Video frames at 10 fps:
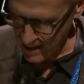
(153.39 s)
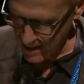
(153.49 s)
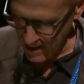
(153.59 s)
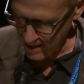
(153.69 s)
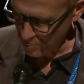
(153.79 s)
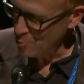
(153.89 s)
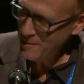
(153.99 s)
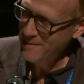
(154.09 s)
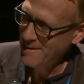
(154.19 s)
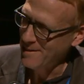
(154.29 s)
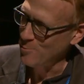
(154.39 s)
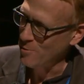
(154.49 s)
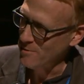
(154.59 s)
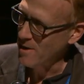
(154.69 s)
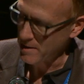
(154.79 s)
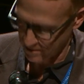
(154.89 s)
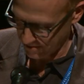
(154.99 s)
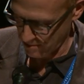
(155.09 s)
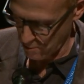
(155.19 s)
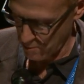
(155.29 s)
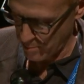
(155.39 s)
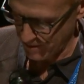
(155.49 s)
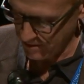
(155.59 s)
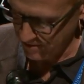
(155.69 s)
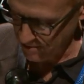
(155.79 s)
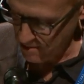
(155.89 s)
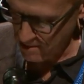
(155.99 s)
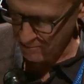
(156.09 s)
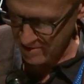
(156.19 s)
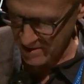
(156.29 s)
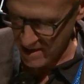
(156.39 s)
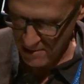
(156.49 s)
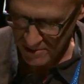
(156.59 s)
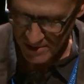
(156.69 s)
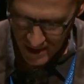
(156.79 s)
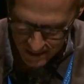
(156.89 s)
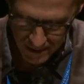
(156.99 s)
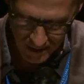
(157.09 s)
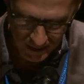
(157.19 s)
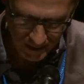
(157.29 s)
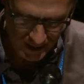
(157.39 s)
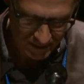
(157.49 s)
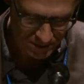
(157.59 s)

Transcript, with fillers: And would that it were not so, but the song resounds, I think, as